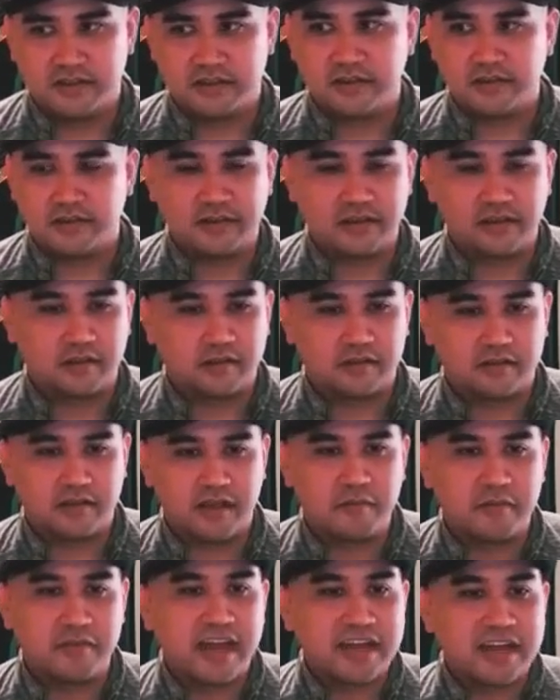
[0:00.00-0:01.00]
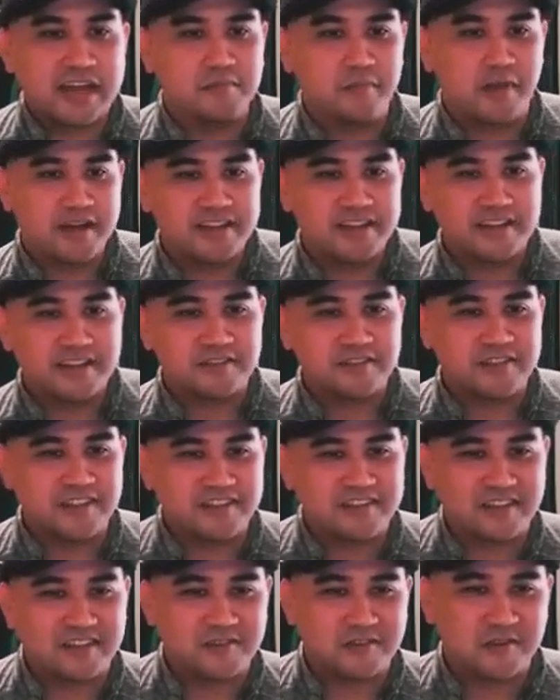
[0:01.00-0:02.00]
And like, I mean, that's abundance, right?
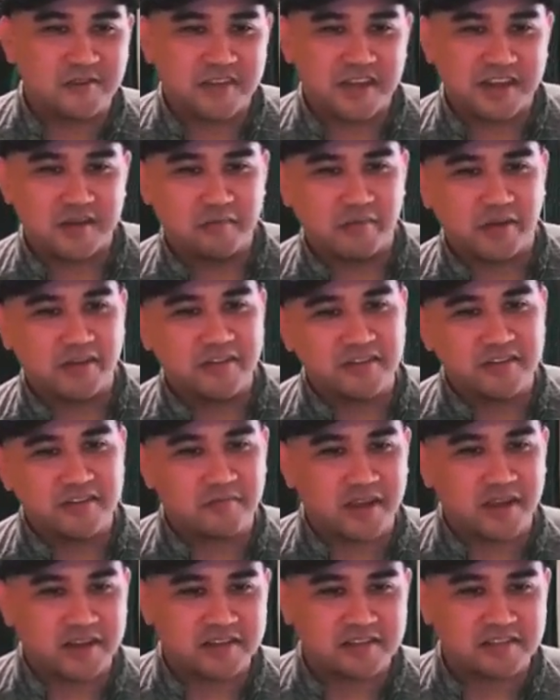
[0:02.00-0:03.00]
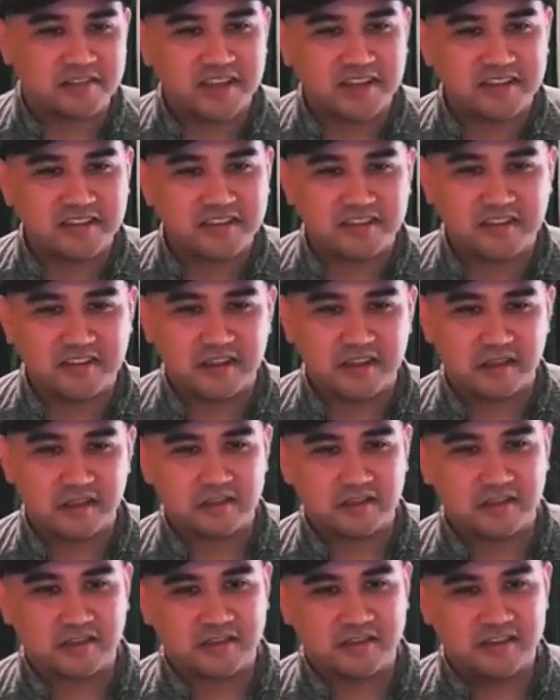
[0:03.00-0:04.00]
That's sort of that abundance mindset, I
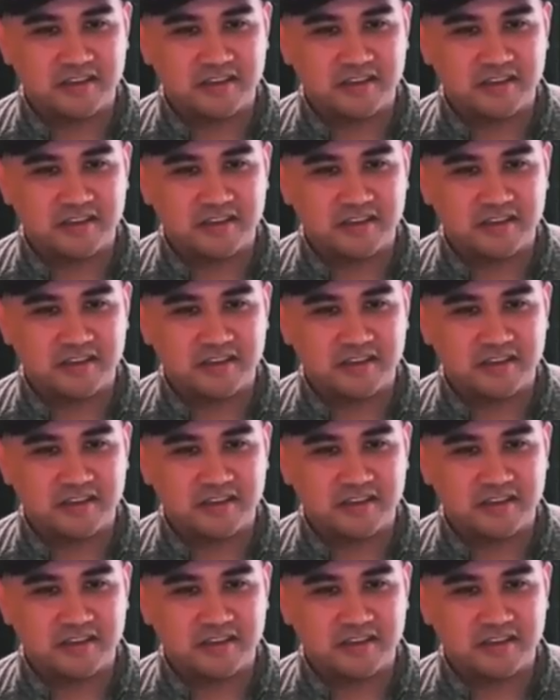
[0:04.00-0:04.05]
think.